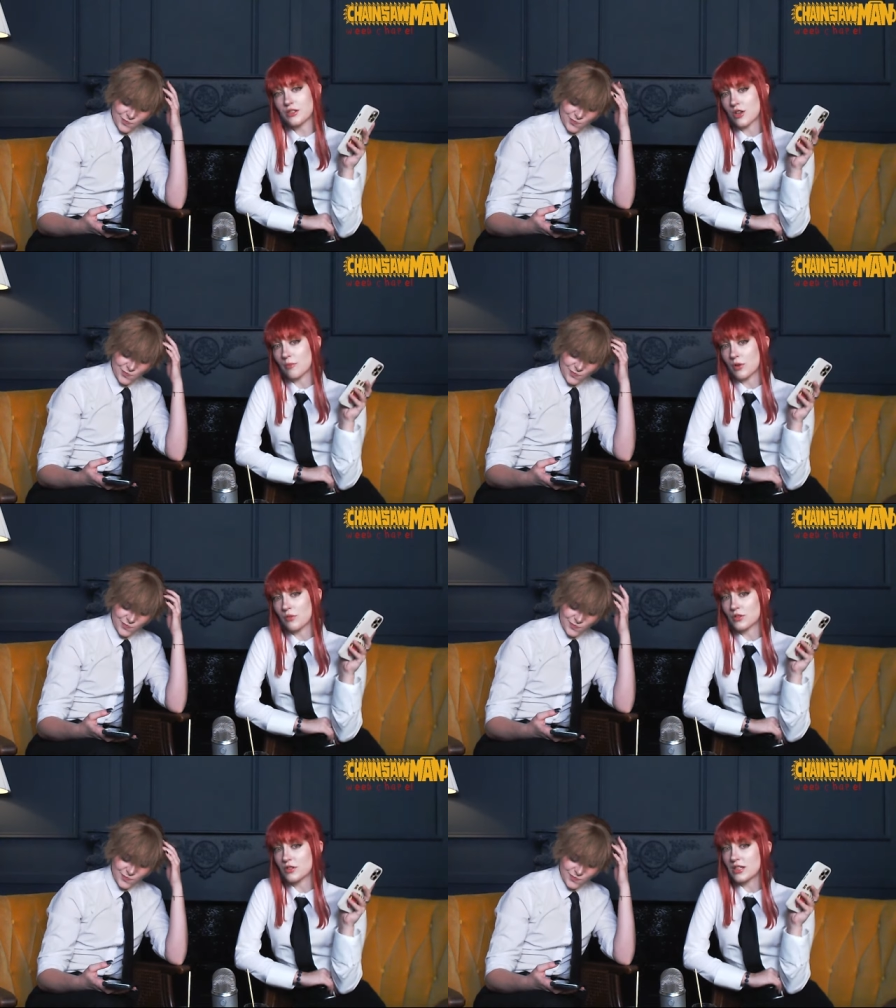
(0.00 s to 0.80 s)
jump
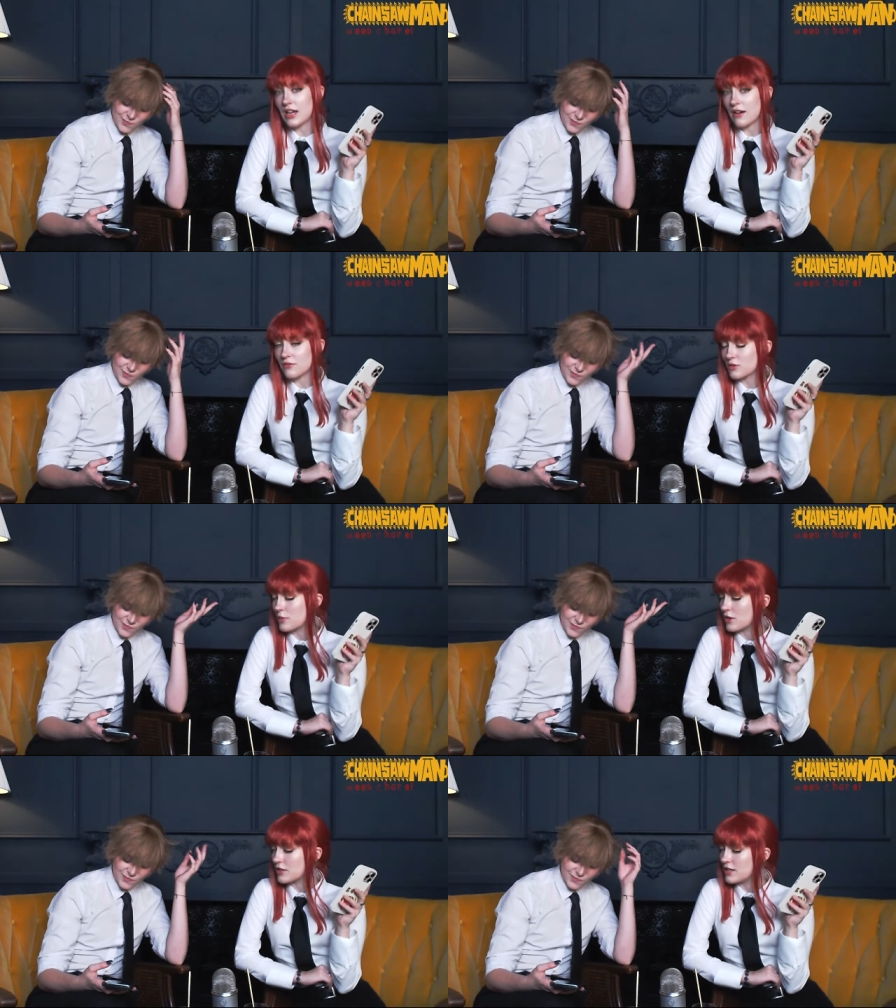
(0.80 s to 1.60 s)
over to the after
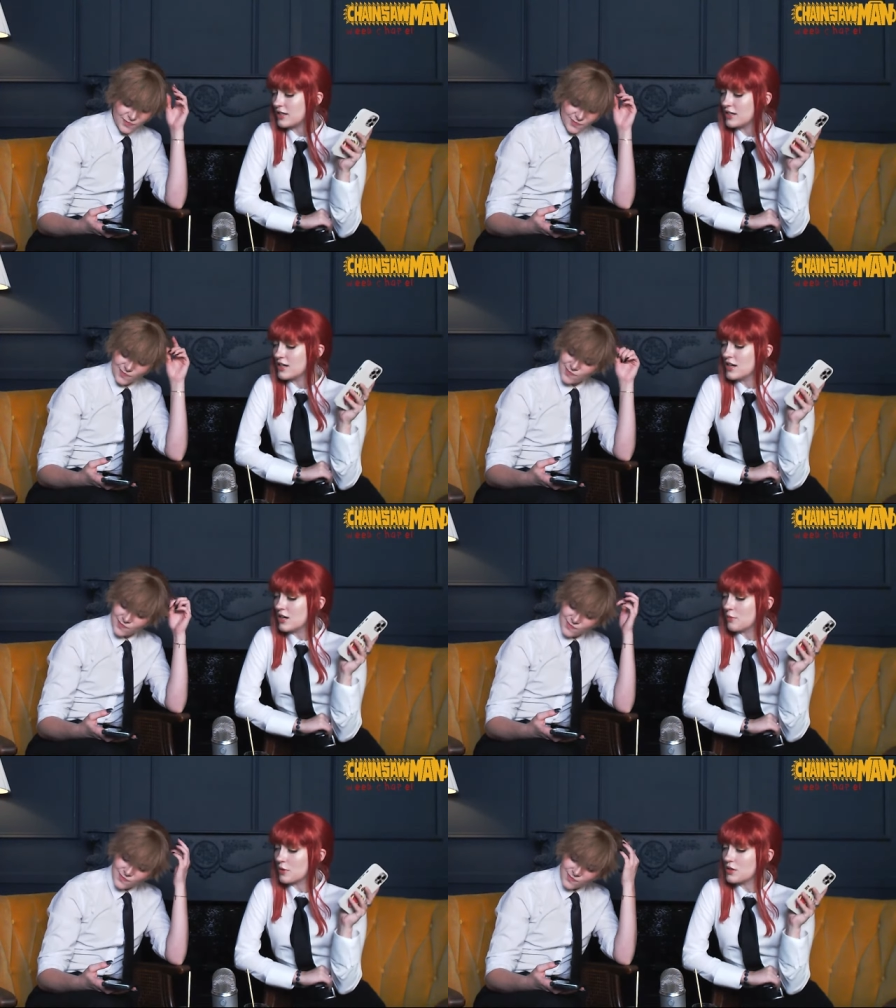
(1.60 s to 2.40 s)
party,
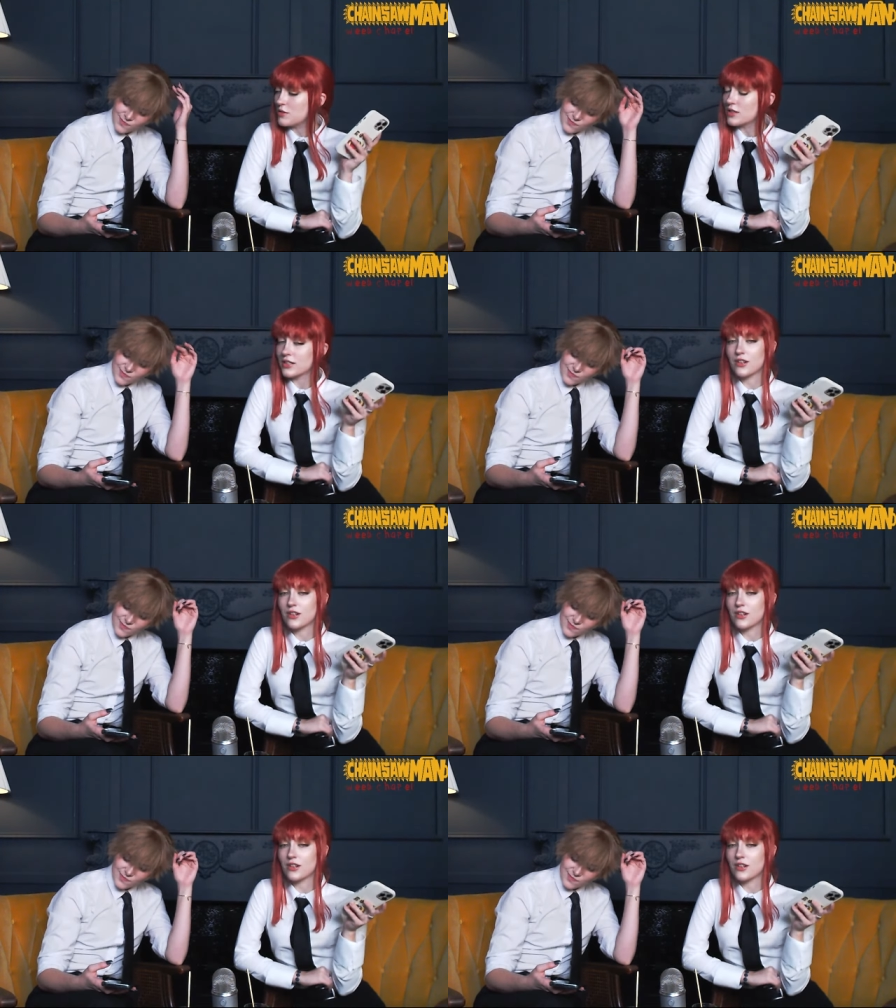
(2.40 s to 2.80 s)
where you can